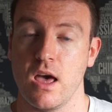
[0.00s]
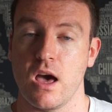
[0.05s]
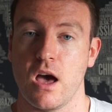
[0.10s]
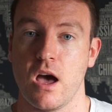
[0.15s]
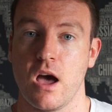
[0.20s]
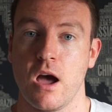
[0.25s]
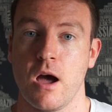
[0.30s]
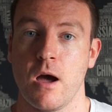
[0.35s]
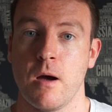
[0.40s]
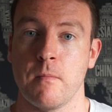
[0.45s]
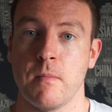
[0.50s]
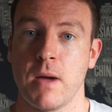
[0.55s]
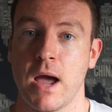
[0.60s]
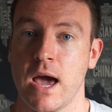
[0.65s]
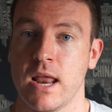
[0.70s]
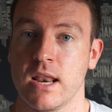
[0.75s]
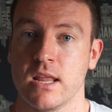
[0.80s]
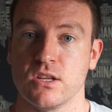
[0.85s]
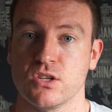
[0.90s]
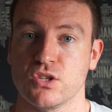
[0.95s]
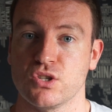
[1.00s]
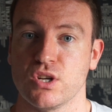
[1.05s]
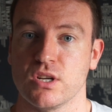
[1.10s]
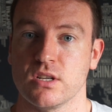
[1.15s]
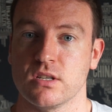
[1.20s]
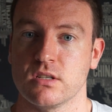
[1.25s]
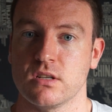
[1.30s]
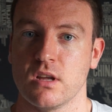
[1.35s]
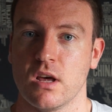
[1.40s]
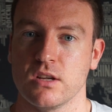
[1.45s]
and it's
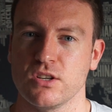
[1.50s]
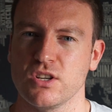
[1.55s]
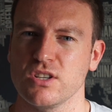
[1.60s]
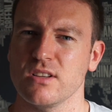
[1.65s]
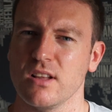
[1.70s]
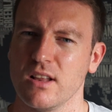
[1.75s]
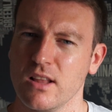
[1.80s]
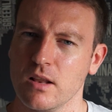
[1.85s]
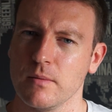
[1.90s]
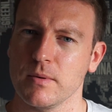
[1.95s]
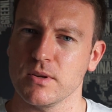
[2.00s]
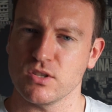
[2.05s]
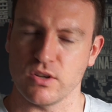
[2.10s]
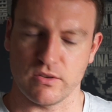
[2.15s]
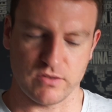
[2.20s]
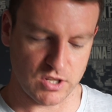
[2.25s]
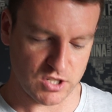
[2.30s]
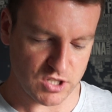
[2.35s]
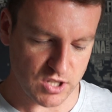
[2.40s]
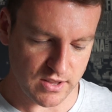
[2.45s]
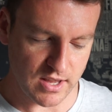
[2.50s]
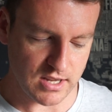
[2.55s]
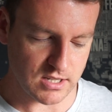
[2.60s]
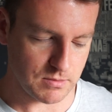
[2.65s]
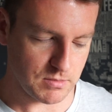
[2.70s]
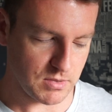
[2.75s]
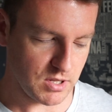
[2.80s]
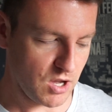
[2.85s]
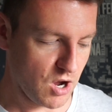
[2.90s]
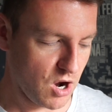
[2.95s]
just a little bit softer, so that's
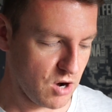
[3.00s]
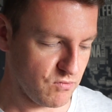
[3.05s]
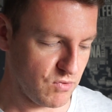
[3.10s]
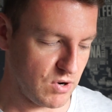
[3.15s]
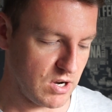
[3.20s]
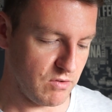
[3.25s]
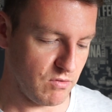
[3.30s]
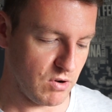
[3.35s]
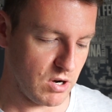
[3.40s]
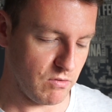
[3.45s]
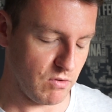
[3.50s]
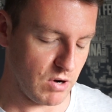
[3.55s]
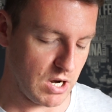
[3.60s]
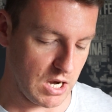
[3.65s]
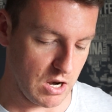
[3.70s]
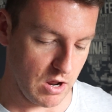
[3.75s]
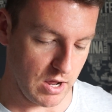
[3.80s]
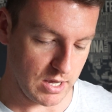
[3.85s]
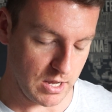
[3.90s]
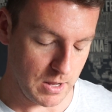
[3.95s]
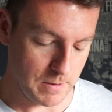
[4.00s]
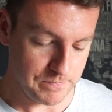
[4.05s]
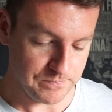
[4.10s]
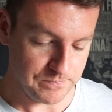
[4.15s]
something I really like.